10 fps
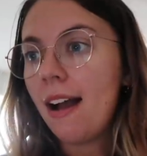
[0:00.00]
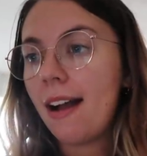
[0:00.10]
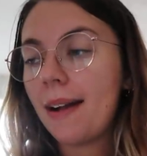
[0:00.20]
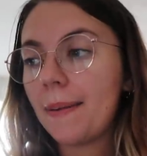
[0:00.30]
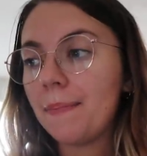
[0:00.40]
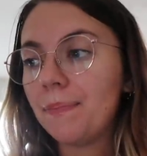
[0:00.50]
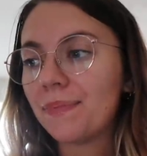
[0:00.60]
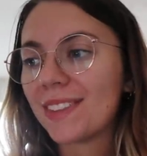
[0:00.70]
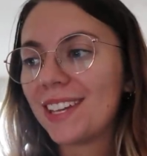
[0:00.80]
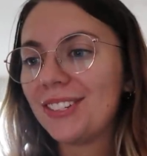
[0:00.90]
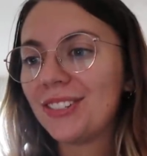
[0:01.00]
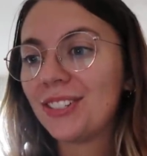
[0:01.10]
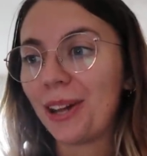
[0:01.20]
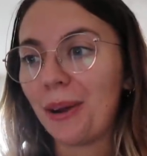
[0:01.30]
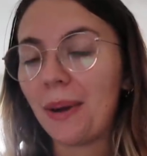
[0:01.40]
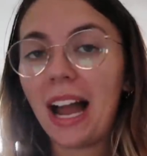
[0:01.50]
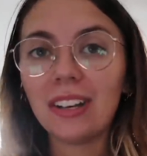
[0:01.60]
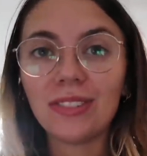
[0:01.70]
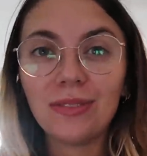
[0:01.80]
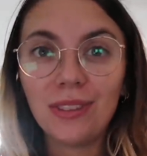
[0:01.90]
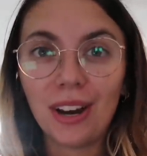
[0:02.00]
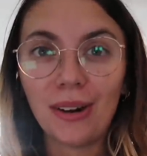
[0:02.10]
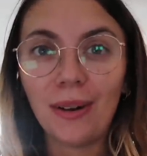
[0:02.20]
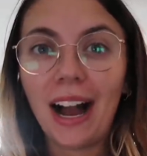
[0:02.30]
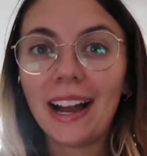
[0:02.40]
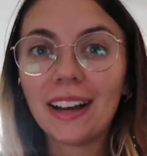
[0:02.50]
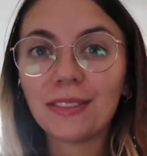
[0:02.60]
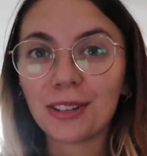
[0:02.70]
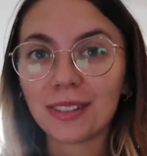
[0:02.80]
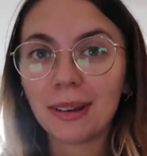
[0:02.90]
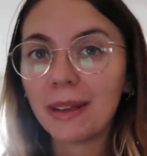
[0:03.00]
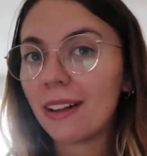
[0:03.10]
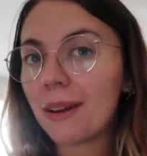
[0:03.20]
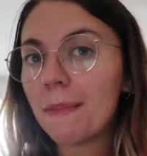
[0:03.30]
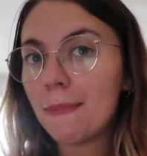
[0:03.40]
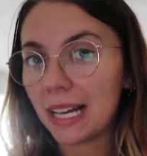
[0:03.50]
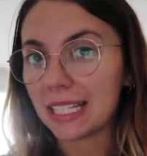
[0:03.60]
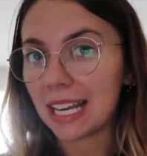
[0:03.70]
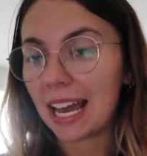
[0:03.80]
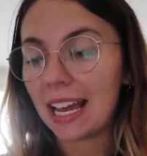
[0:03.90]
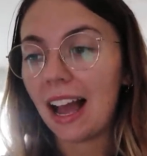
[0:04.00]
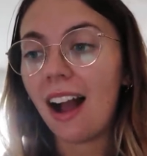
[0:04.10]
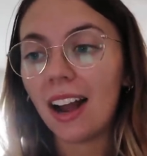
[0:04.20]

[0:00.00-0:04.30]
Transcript: Um, so as you know, I have shirts coming out on Monday.